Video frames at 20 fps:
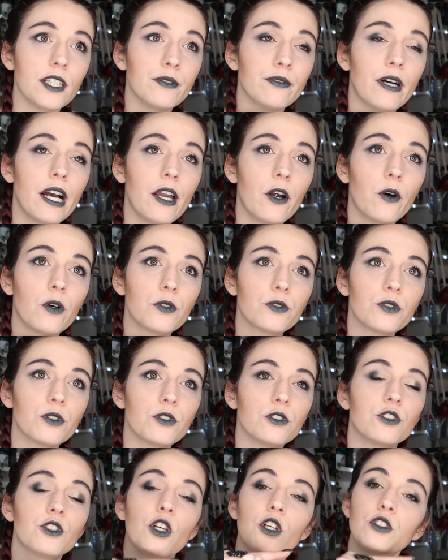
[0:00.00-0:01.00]
if I
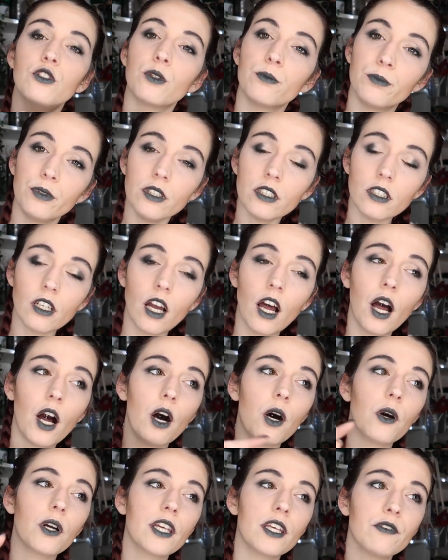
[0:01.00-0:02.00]
ordered just the book
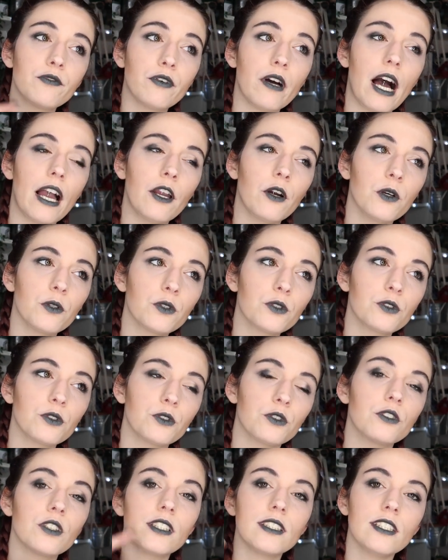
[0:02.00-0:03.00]
or if I
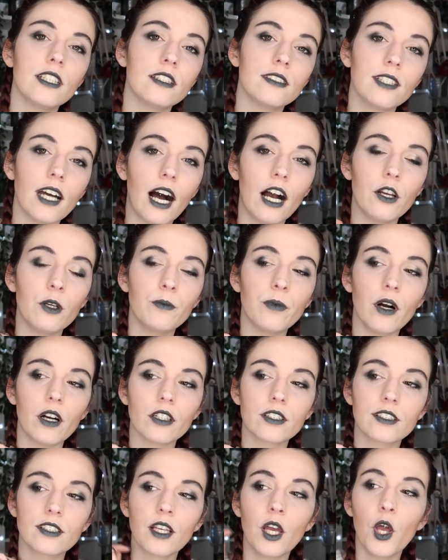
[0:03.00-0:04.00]
ordered the entire
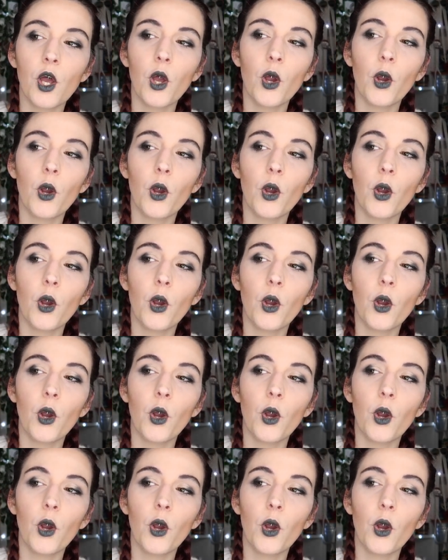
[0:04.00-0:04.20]
box,